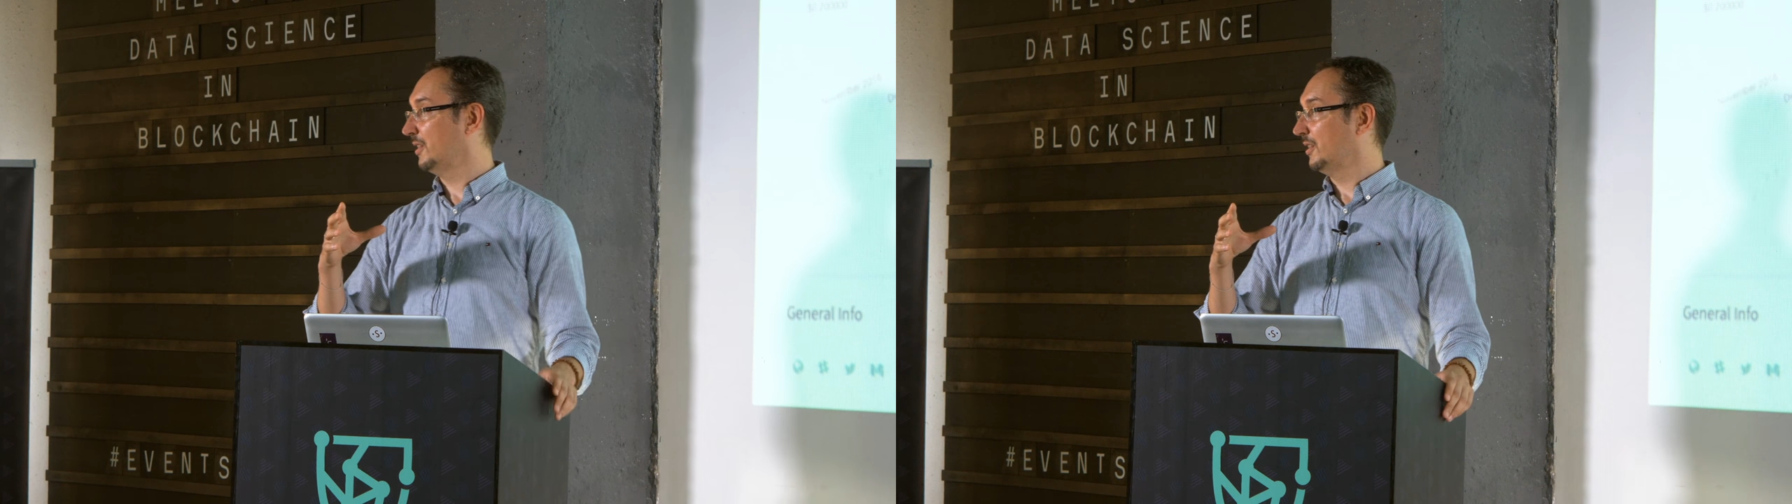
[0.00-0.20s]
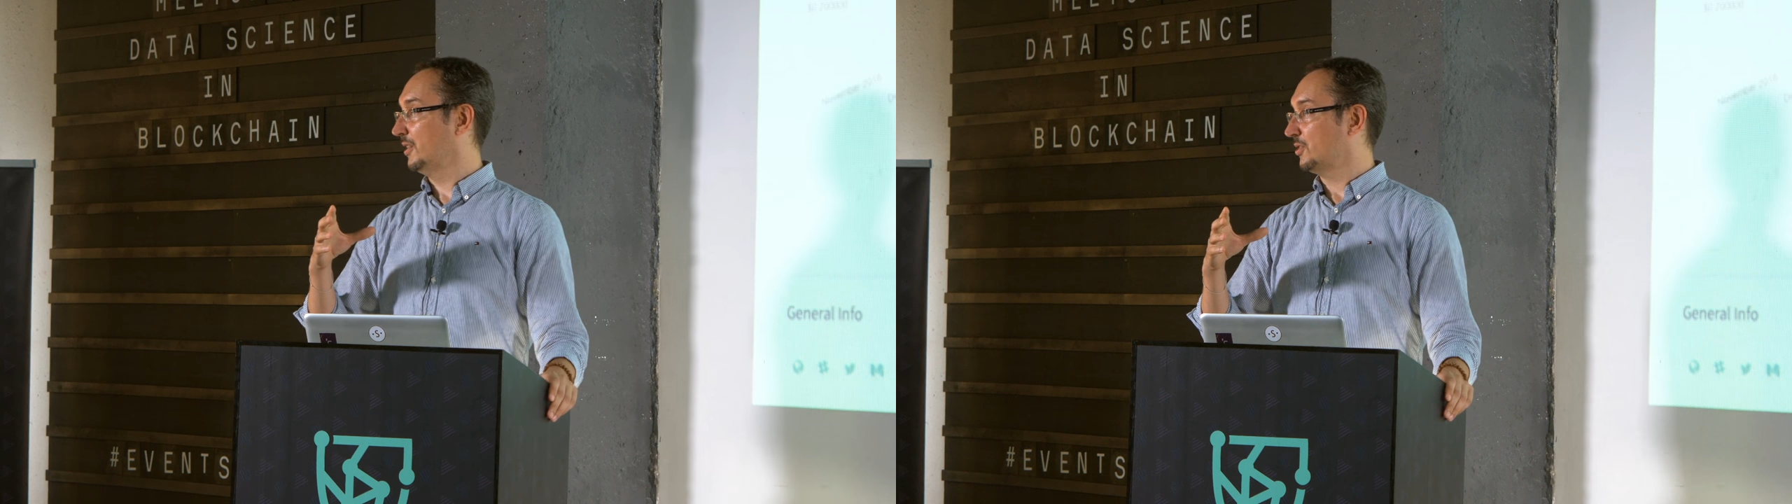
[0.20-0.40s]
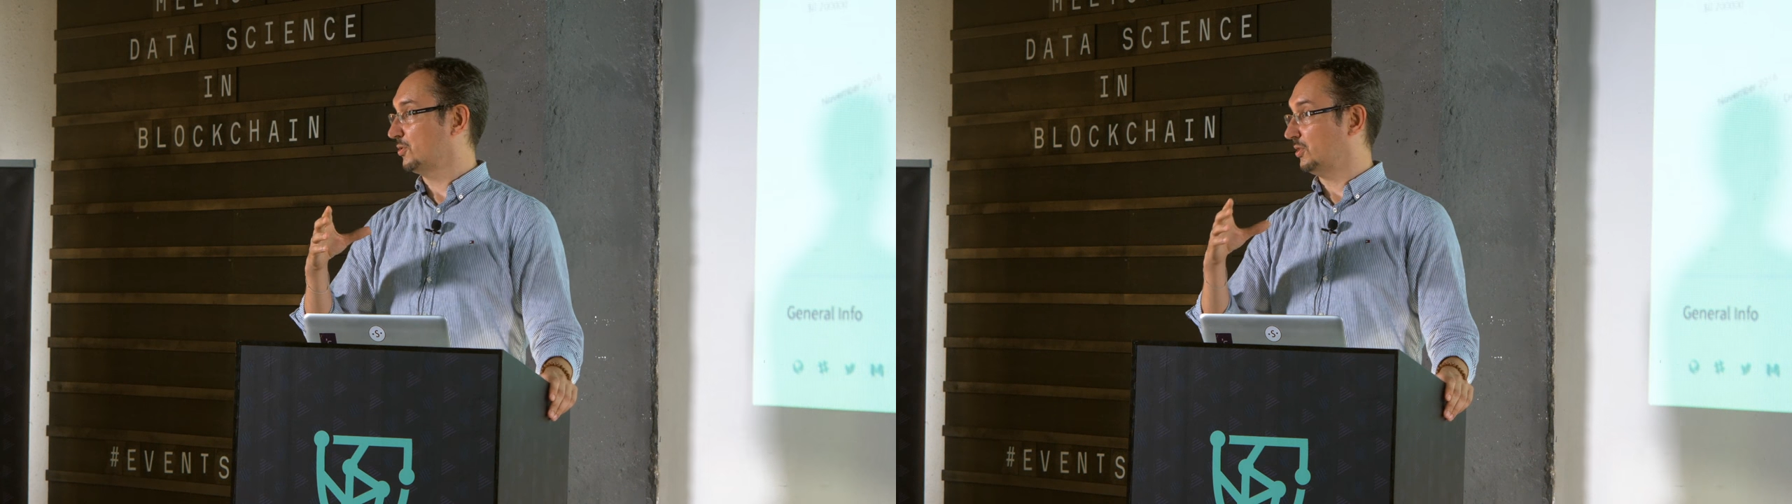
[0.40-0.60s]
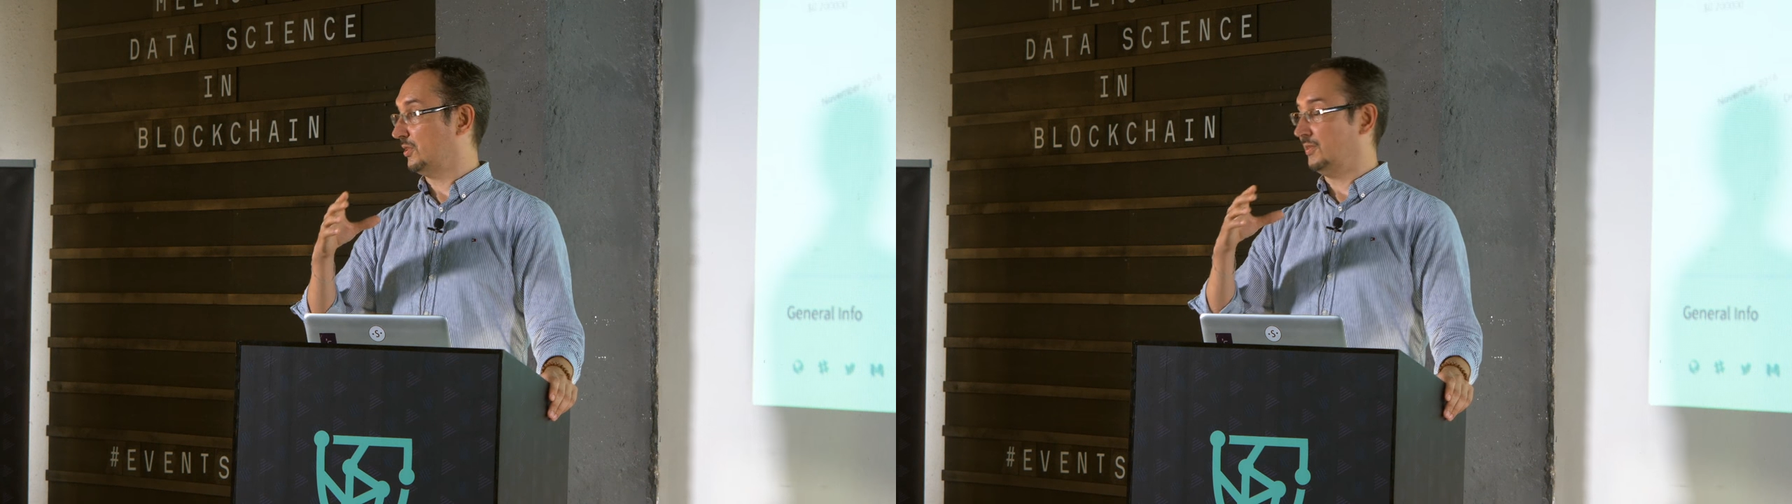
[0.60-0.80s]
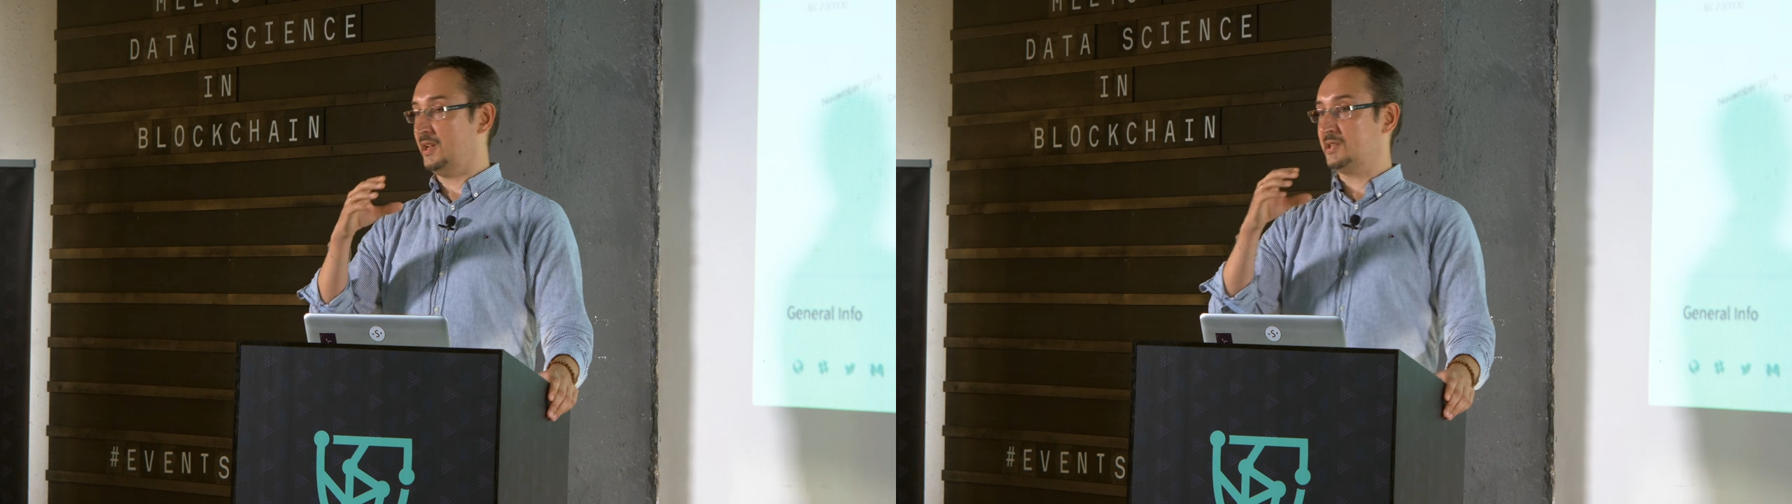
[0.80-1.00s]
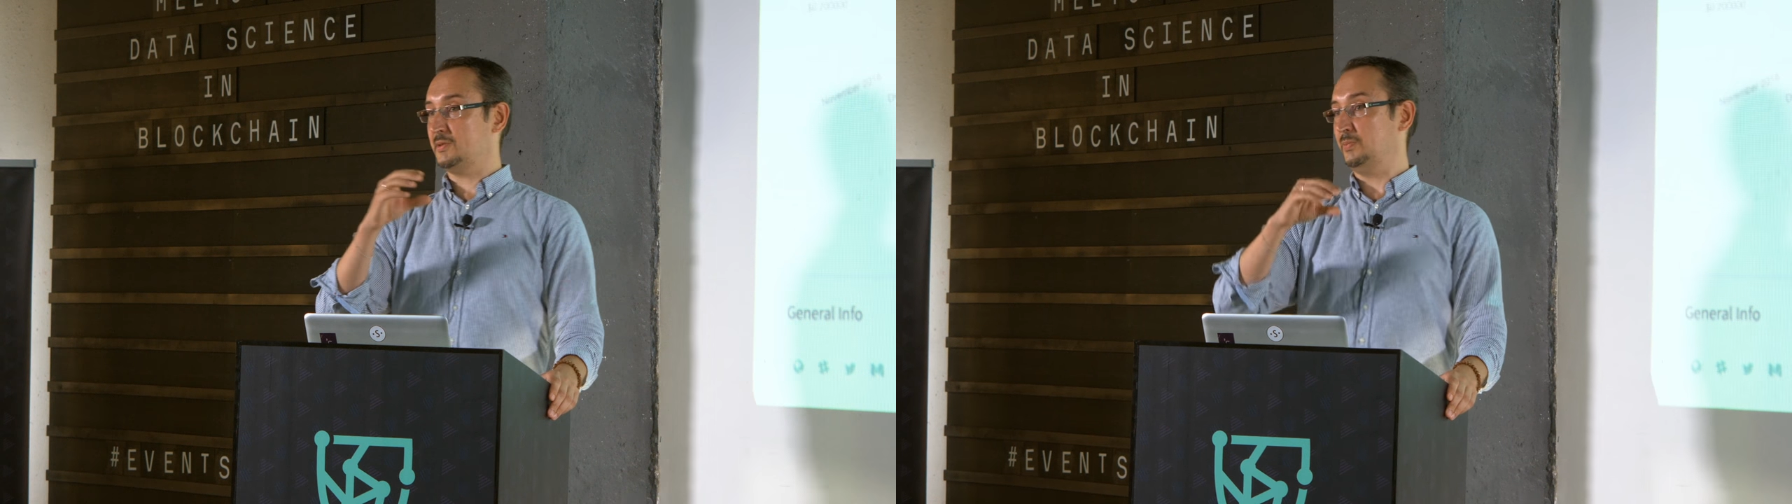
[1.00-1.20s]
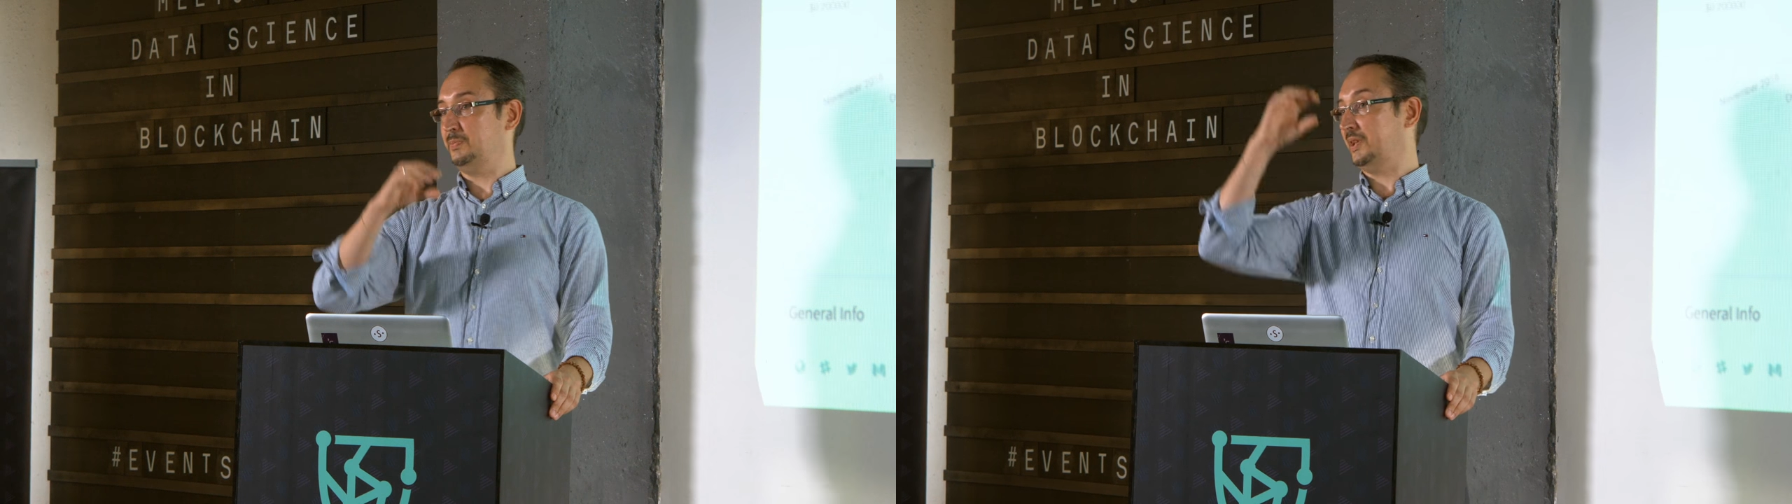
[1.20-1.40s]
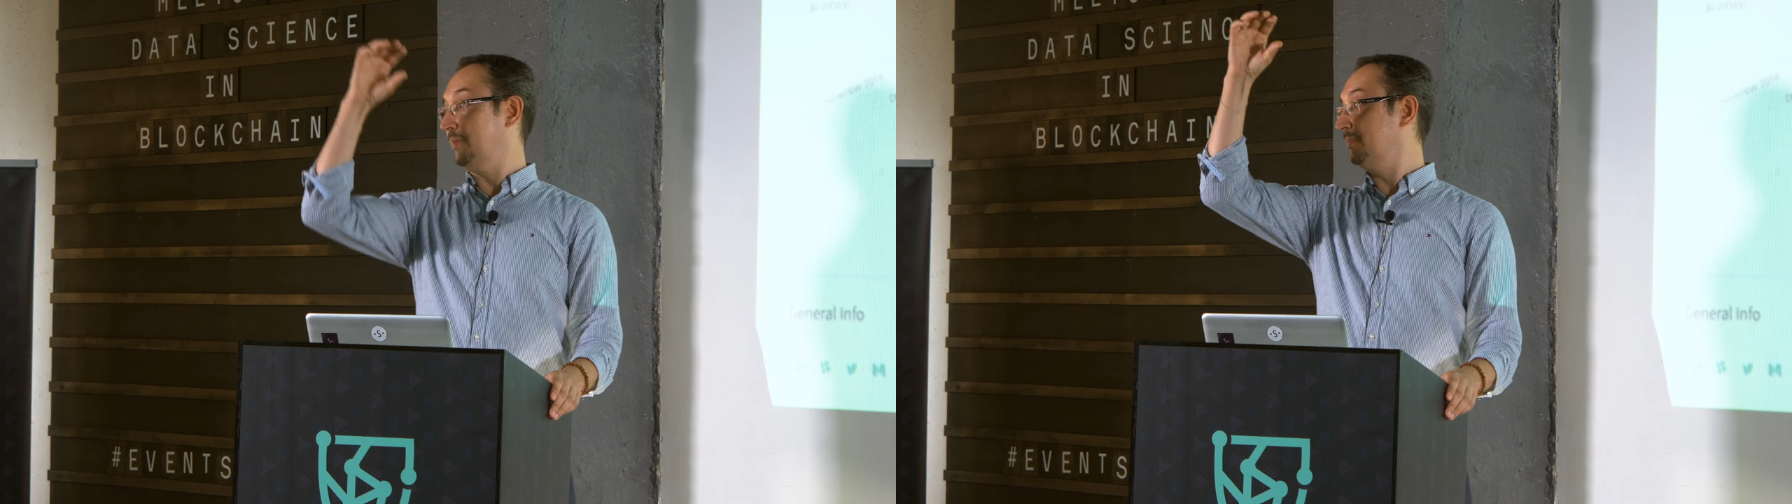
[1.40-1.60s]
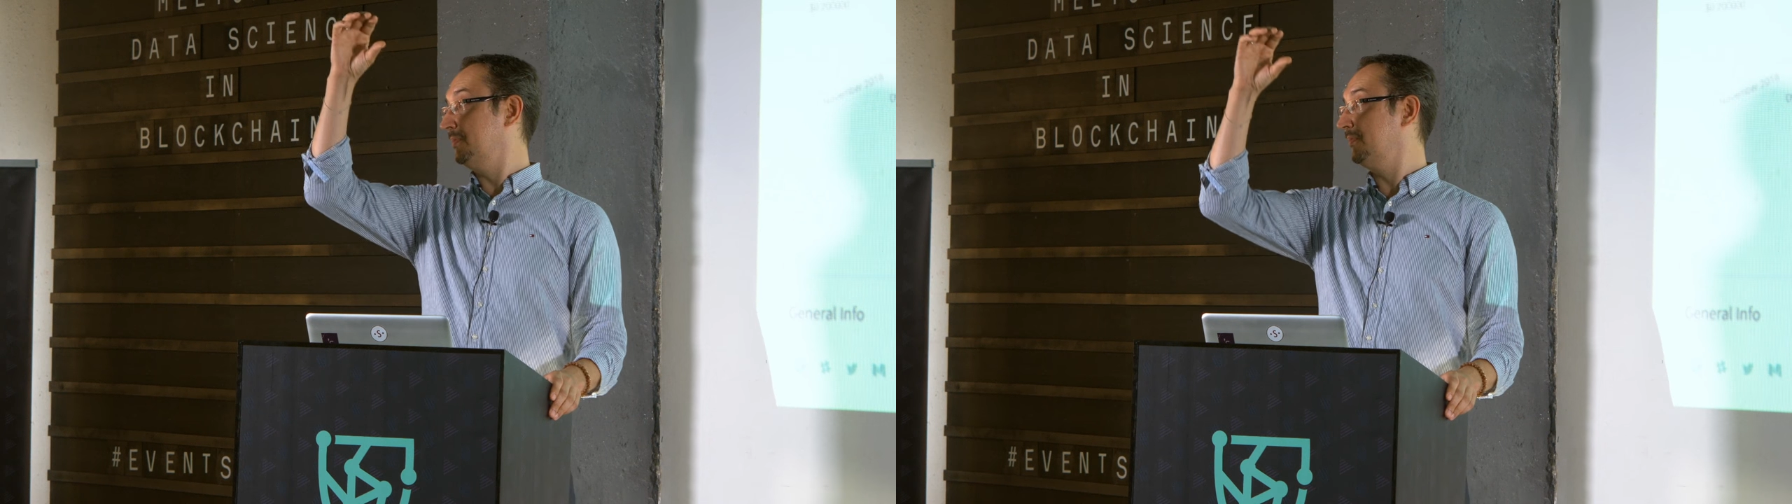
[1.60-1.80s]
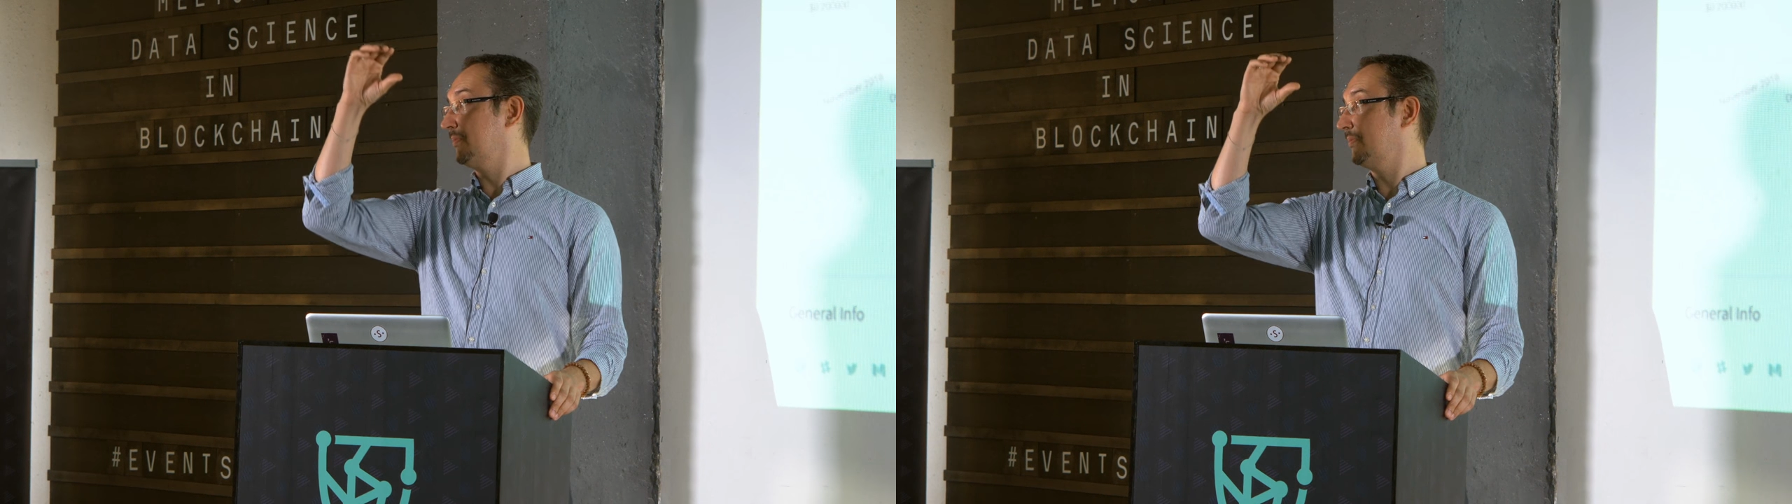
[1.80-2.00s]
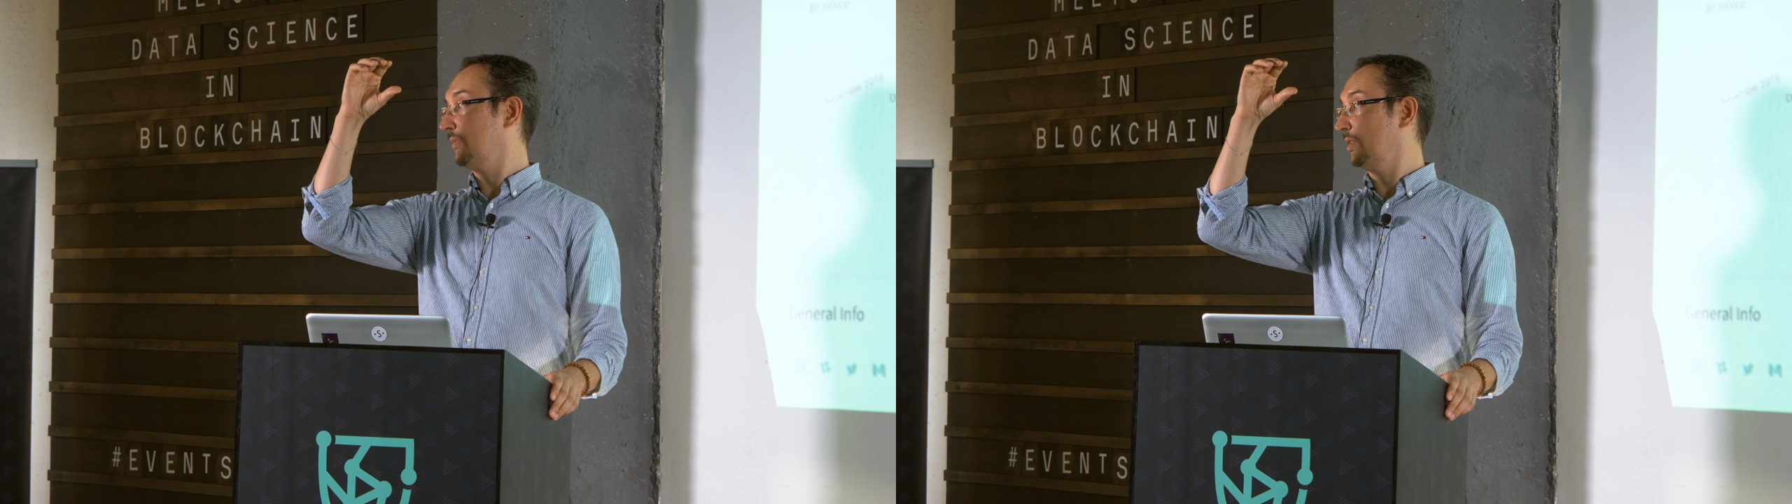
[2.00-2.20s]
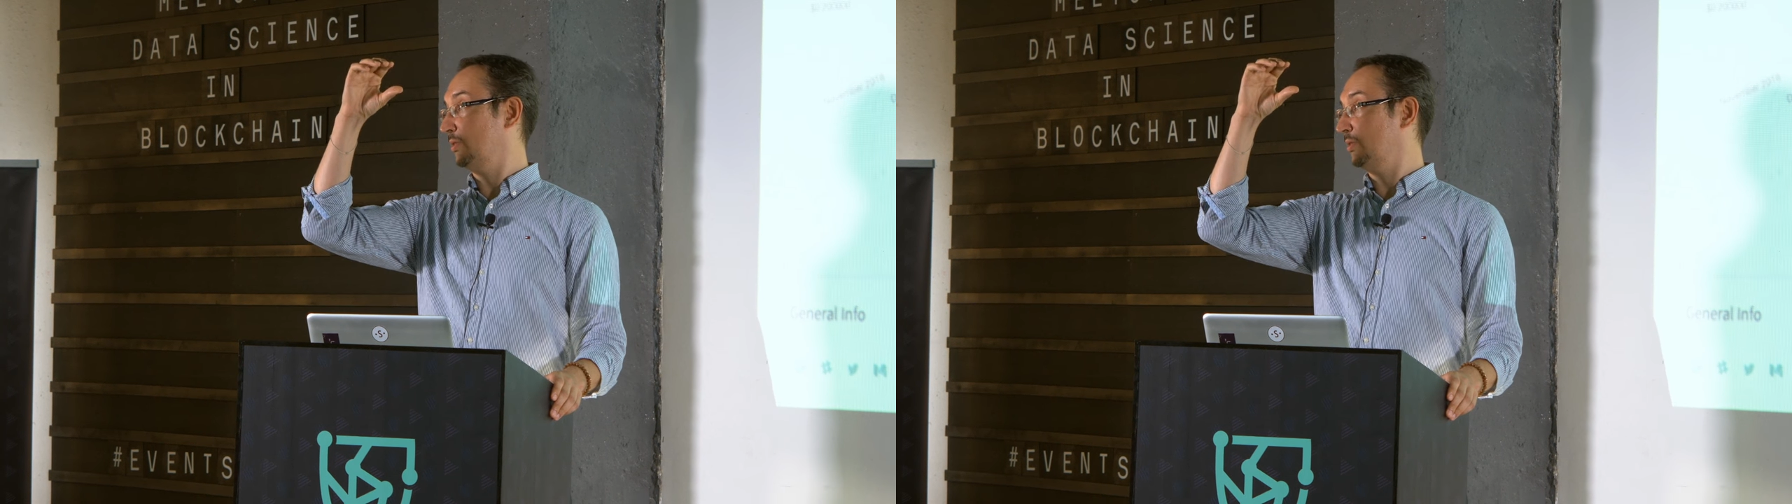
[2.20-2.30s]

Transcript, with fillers: but in good that there is a competition,